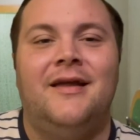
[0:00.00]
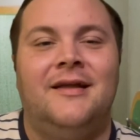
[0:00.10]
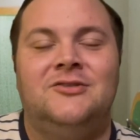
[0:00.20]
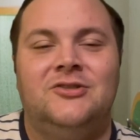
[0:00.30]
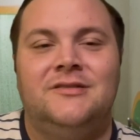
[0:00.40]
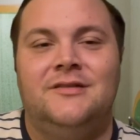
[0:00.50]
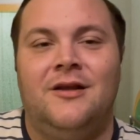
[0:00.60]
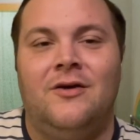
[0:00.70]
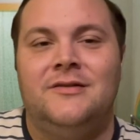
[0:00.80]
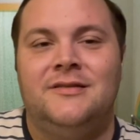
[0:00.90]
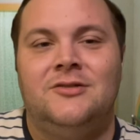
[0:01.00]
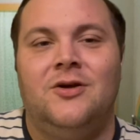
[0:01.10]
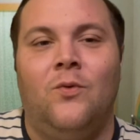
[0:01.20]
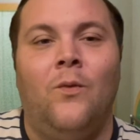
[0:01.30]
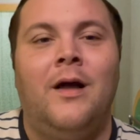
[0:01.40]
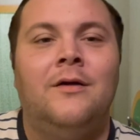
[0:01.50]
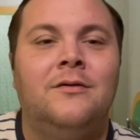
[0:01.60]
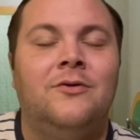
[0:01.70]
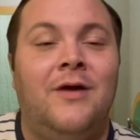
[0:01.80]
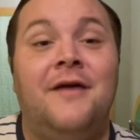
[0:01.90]
it's just, you know, it's such a
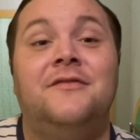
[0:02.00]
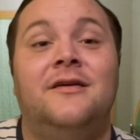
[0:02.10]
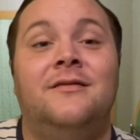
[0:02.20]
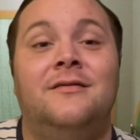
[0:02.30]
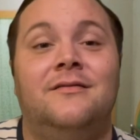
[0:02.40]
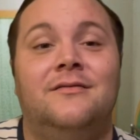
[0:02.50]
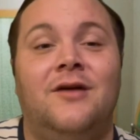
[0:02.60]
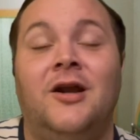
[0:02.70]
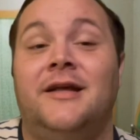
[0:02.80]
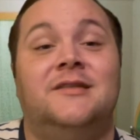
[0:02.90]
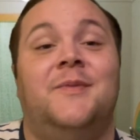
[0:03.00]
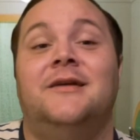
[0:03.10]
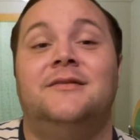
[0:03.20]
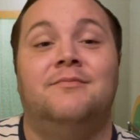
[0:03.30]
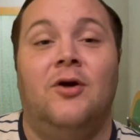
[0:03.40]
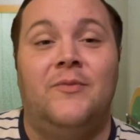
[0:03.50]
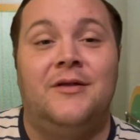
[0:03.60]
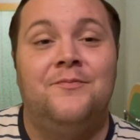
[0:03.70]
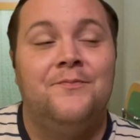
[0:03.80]
well-crafted, unexpected moment.